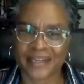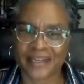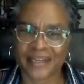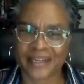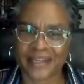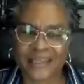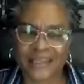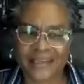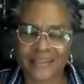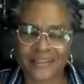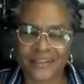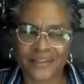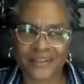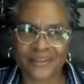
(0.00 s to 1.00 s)
and
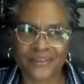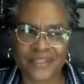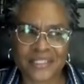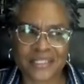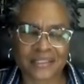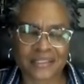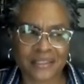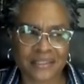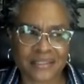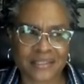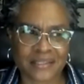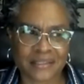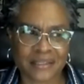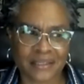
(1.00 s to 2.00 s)
again you know it's
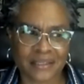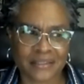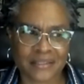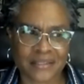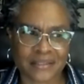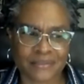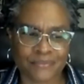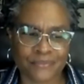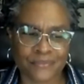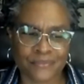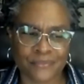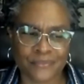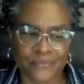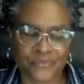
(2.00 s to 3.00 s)
it's it's
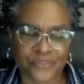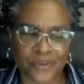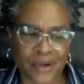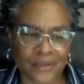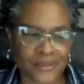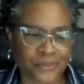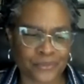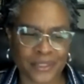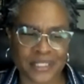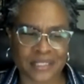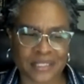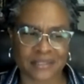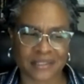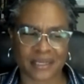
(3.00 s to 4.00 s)
for all the
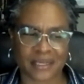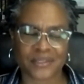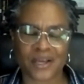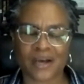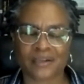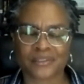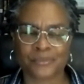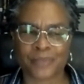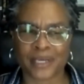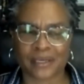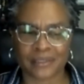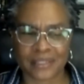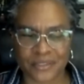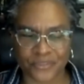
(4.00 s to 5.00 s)
reasons that i talked
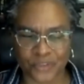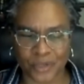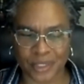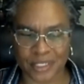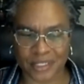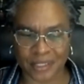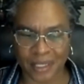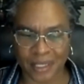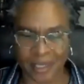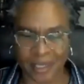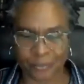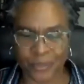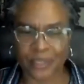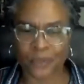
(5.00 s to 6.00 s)
about as far as
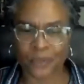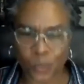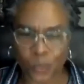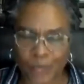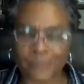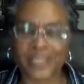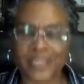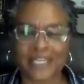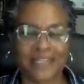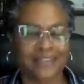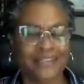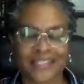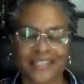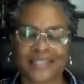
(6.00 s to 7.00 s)
being a woman in
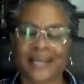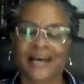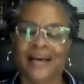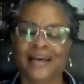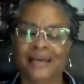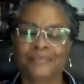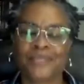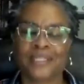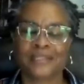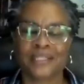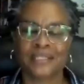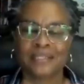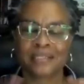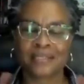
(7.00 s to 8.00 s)
this time that
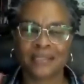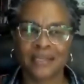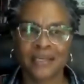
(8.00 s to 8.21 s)
these